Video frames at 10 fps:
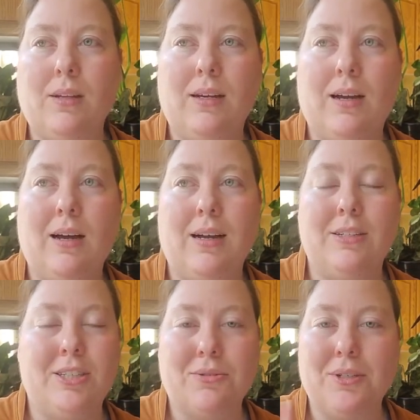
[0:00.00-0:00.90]
I
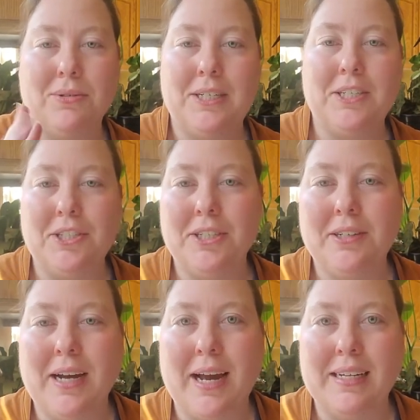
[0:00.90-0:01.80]
just want to reassure you
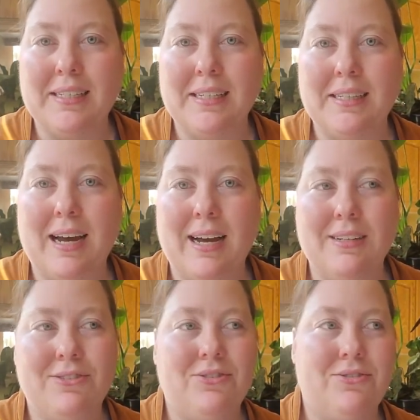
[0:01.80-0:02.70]
guys that
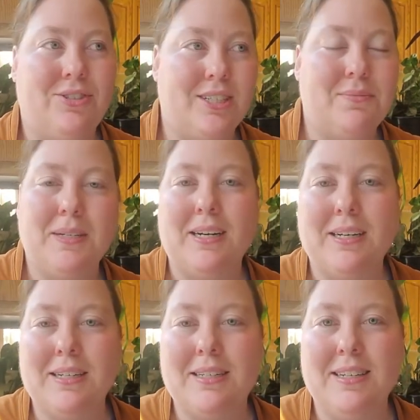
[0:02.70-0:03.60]
just
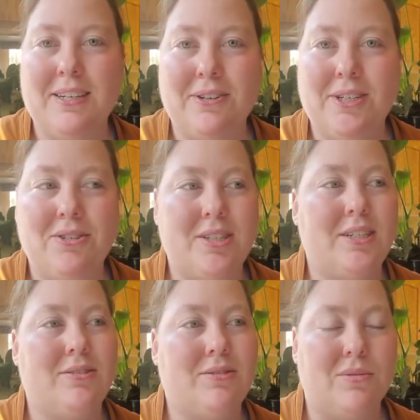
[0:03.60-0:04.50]
because you're
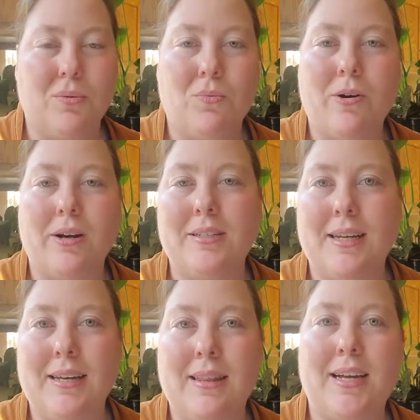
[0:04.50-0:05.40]
using rewards
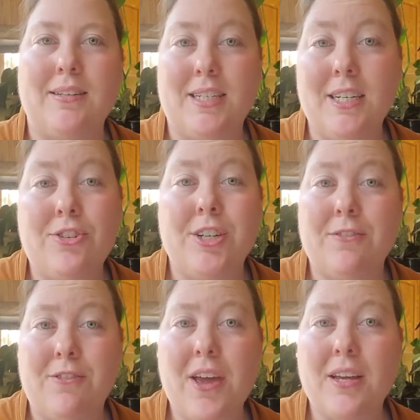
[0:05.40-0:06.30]
in that teaching
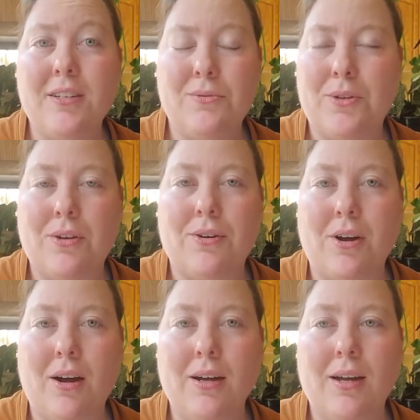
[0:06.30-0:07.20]
phase with your
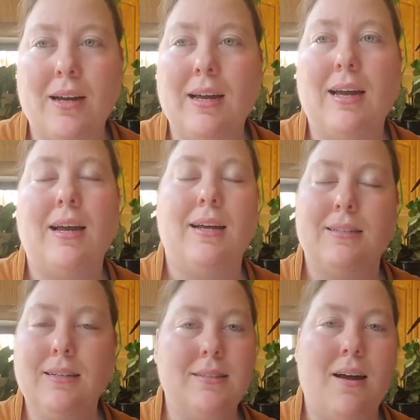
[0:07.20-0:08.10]
dog
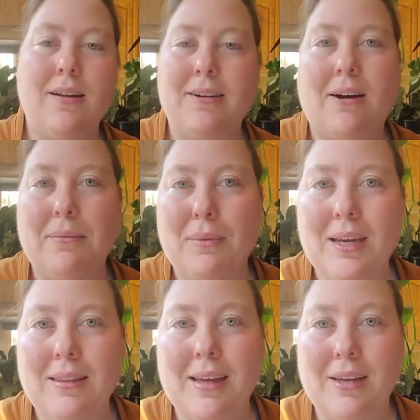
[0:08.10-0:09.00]
does not at all
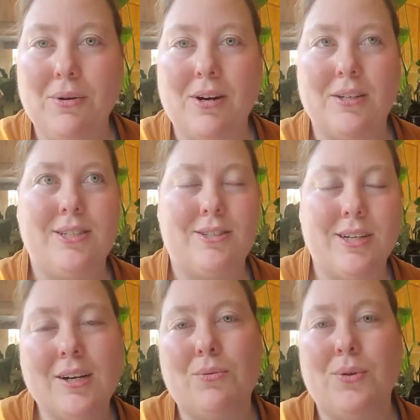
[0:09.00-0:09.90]
mean that you are
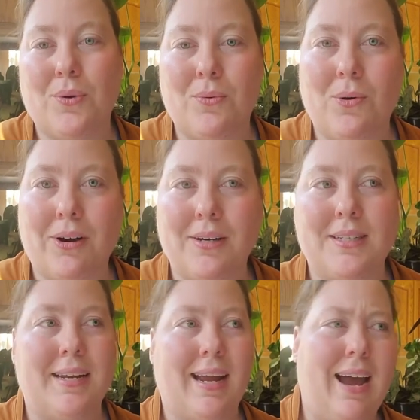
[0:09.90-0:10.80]
stuck with rewards
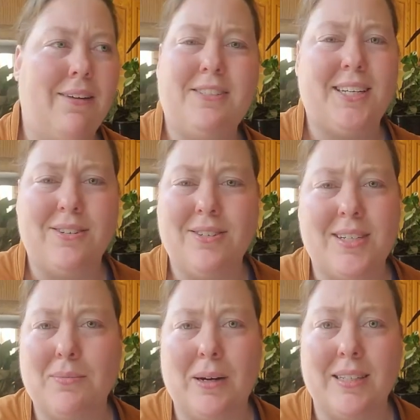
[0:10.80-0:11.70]
and have to use
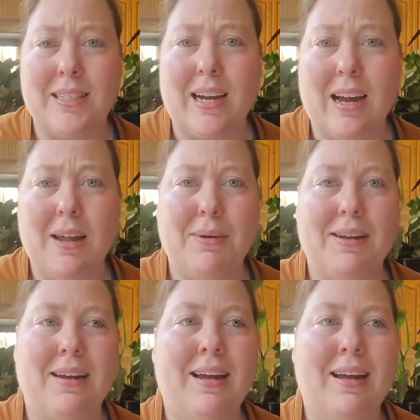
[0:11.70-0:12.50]
them all the time and